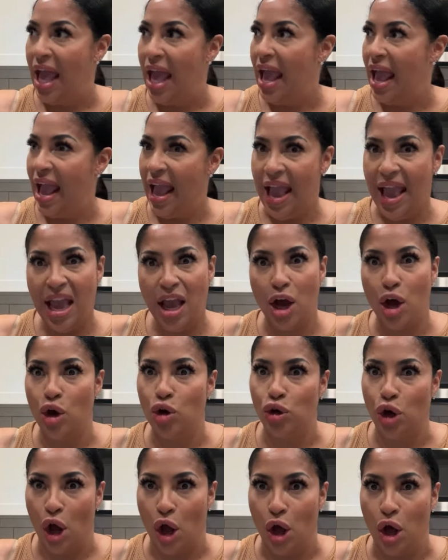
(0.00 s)
Hell no,
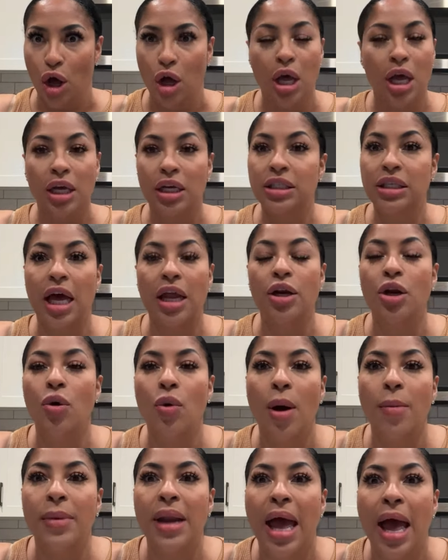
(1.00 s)
nah, because I know
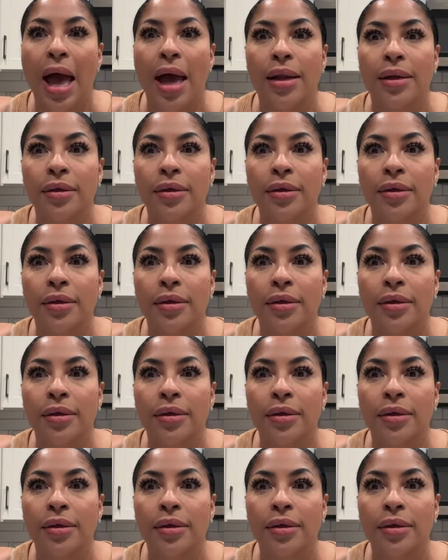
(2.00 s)
I'm not.